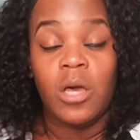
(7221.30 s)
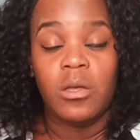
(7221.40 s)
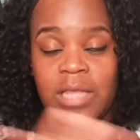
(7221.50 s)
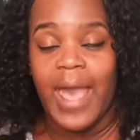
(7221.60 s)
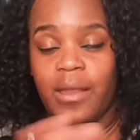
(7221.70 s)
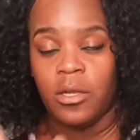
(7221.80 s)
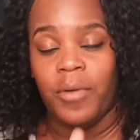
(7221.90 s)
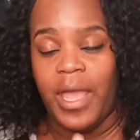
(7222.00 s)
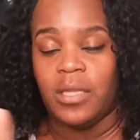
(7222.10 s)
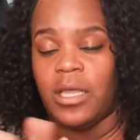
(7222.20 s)
that
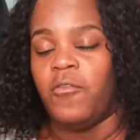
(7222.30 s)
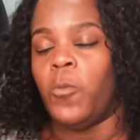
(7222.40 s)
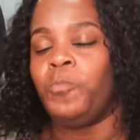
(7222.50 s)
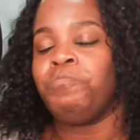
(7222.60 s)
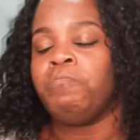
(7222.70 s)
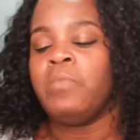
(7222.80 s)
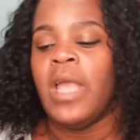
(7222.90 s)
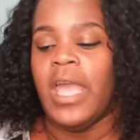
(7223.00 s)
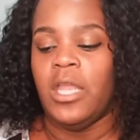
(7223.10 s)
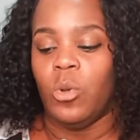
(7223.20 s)
grade level.
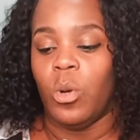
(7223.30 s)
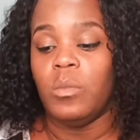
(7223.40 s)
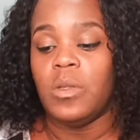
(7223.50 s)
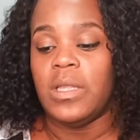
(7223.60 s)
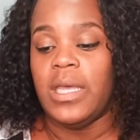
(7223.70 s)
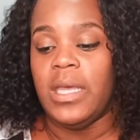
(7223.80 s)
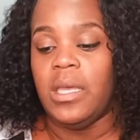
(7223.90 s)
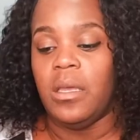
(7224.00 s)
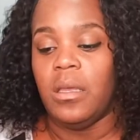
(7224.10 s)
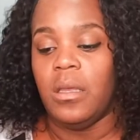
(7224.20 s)
And
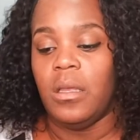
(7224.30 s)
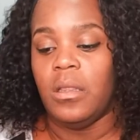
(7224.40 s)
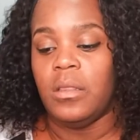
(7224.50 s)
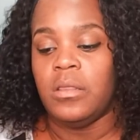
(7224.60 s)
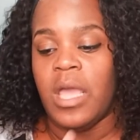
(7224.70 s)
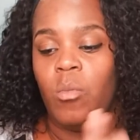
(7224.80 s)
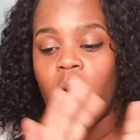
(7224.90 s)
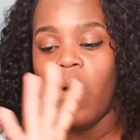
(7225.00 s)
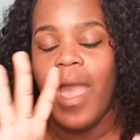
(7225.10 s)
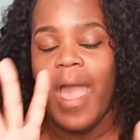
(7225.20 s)
normally they will
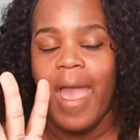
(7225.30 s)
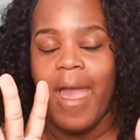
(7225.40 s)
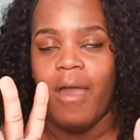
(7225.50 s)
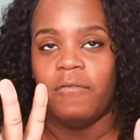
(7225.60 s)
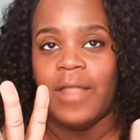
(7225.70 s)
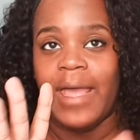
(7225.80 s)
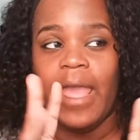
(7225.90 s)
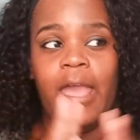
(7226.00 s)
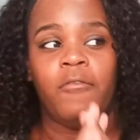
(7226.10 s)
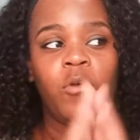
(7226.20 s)
have like
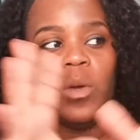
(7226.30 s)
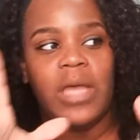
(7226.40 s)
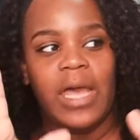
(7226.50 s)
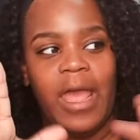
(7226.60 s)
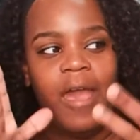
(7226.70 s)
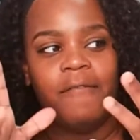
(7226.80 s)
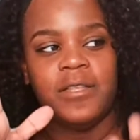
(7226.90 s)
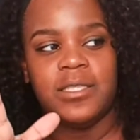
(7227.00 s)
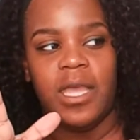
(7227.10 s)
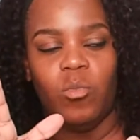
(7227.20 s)
everyone kind of have the
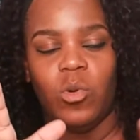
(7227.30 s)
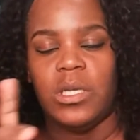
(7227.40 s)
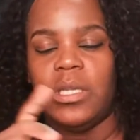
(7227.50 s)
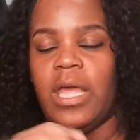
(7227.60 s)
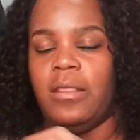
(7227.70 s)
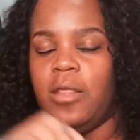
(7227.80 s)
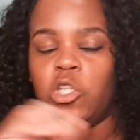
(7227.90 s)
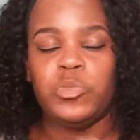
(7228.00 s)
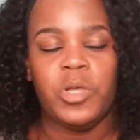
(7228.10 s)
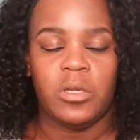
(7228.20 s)
same one and then they
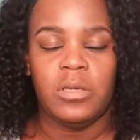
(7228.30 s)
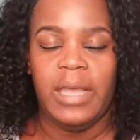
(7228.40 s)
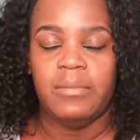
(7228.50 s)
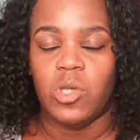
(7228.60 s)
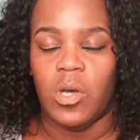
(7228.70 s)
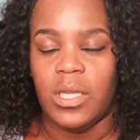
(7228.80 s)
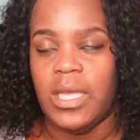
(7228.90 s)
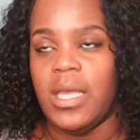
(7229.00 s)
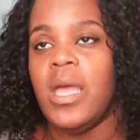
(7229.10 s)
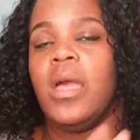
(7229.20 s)
just put their names on
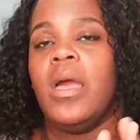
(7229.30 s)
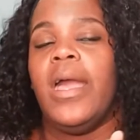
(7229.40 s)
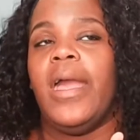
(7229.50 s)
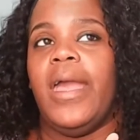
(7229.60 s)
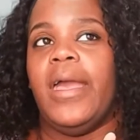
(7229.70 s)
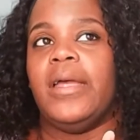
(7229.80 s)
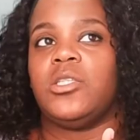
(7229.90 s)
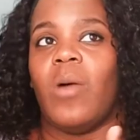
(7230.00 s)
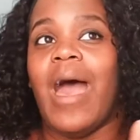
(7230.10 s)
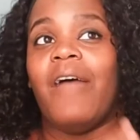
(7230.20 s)
it. And
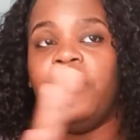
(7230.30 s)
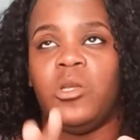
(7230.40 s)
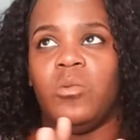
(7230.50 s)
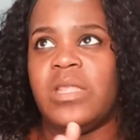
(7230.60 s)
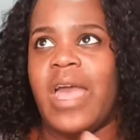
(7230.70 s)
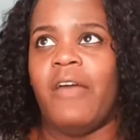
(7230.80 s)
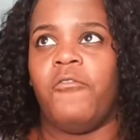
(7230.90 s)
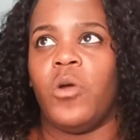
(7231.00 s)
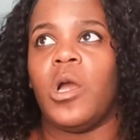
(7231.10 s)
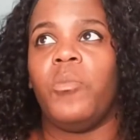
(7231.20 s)
so I've been doing that
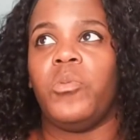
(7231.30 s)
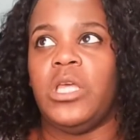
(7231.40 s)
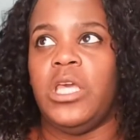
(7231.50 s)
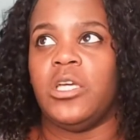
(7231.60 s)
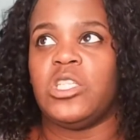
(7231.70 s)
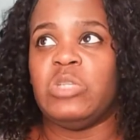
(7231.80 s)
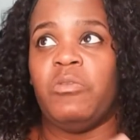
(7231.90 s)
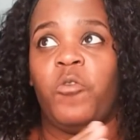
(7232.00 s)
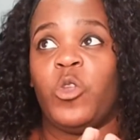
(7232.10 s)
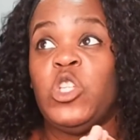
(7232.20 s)
for a couple of years because
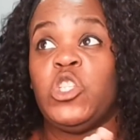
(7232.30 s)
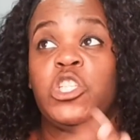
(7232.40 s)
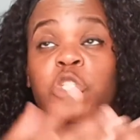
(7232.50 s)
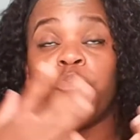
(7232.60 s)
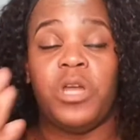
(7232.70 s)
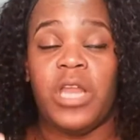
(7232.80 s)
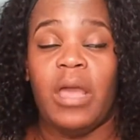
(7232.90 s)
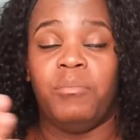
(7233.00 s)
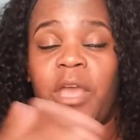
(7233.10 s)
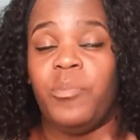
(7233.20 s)
before they just print out
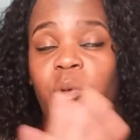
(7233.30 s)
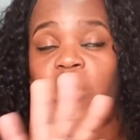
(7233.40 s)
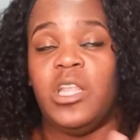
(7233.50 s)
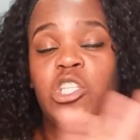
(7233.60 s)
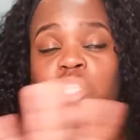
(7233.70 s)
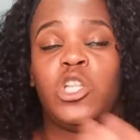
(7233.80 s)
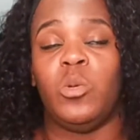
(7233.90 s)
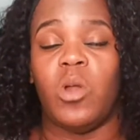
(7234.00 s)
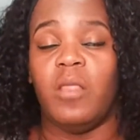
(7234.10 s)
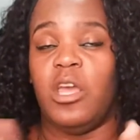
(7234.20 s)
in paper and then just
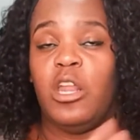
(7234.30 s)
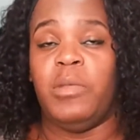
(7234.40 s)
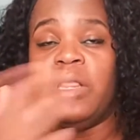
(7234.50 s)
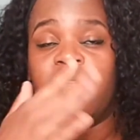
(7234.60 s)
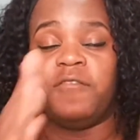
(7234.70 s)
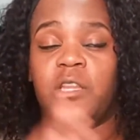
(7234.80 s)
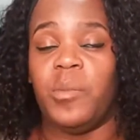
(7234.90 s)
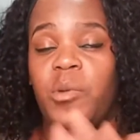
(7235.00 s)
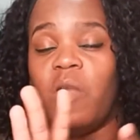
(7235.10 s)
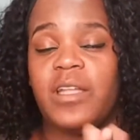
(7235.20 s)
glue it on there to be lifting up
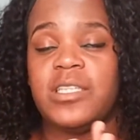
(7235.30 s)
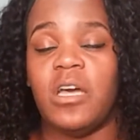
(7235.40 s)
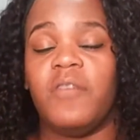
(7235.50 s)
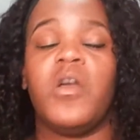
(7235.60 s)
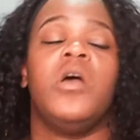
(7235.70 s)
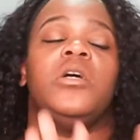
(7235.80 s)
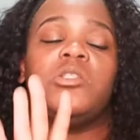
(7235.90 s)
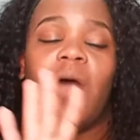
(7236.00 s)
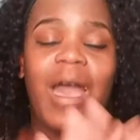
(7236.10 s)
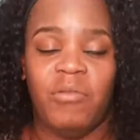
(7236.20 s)
and all that stuff.
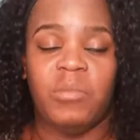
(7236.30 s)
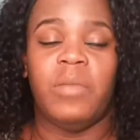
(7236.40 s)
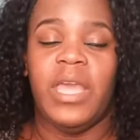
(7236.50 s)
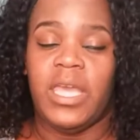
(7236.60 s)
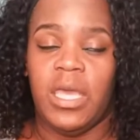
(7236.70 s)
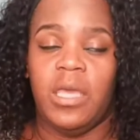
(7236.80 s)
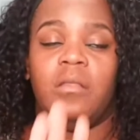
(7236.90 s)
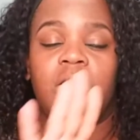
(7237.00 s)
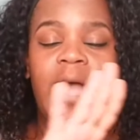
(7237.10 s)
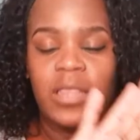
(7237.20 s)
So I've been
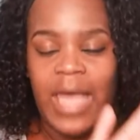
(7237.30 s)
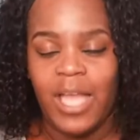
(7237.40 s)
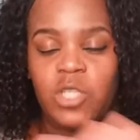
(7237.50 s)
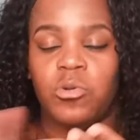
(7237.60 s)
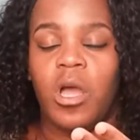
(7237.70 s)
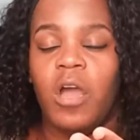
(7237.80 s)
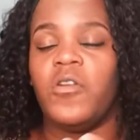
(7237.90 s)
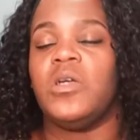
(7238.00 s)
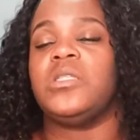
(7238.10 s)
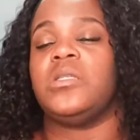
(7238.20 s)
making like the actual
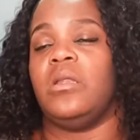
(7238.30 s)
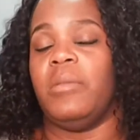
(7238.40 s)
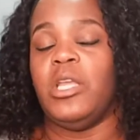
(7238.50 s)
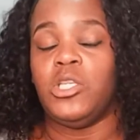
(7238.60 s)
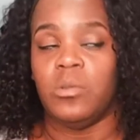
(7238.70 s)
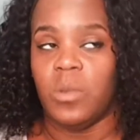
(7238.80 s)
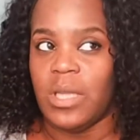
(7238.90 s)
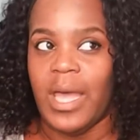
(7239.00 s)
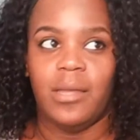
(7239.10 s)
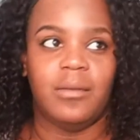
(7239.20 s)
covers and doing
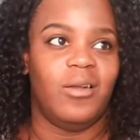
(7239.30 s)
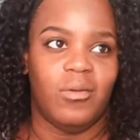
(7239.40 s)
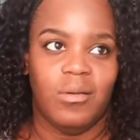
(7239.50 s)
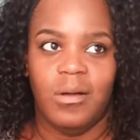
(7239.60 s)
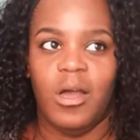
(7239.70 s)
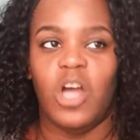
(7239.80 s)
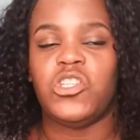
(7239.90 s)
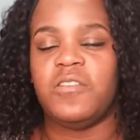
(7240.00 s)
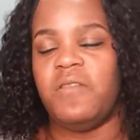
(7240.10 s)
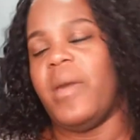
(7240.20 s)
like,
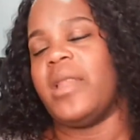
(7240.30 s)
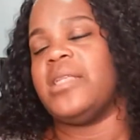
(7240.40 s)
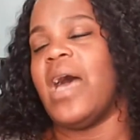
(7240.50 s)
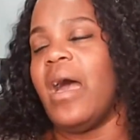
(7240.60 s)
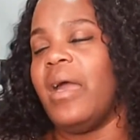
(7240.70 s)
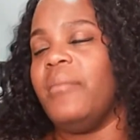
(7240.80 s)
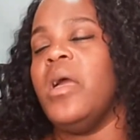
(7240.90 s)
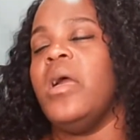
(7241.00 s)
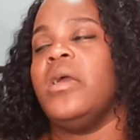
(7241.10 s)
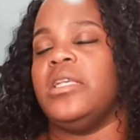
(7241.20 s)
hundreds of them at a time
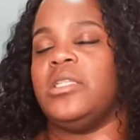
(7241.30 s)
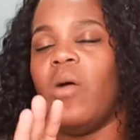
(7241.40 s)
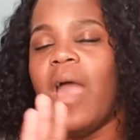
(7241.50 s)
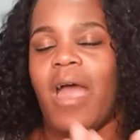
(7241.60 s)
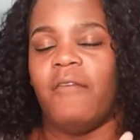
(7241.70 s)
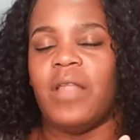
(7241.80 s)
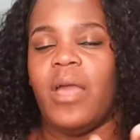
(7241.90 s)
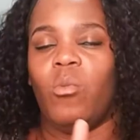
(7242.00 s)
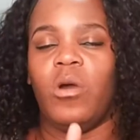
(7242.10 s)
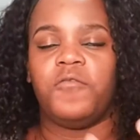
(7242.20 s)
because they'll have
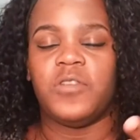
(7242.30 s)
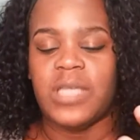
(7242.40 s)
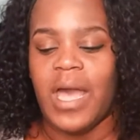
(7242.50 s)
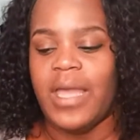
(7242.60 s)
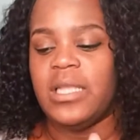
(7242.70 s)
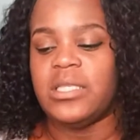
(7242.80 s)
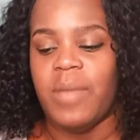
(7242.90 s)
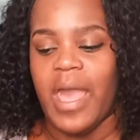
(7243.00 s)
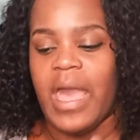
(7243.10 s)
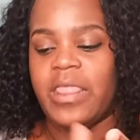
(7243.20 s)
like one for science,
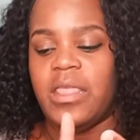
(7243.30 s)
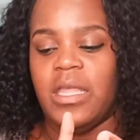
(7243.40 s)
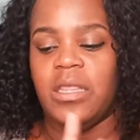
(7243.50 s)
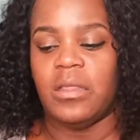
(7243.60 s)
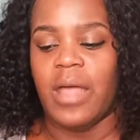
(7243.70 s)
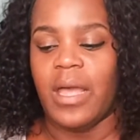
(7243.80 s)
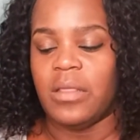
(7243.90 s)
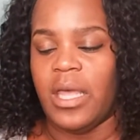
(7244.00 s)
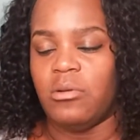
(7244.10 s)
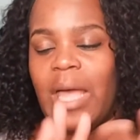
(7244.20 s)
math, and then like
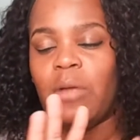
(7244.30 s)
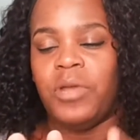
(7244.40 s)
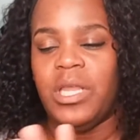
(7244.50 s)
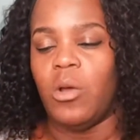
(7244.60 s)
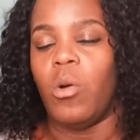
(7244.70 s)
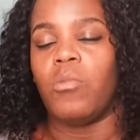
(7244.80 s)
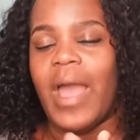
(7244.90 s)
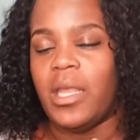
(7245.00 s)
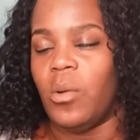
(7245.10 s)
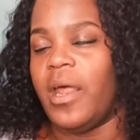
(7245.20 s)
language, like reading or
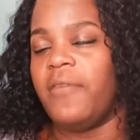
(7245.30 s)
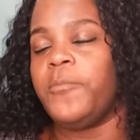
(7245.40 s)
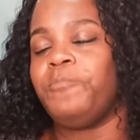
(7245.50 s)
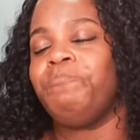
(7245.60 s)
writing or whatever.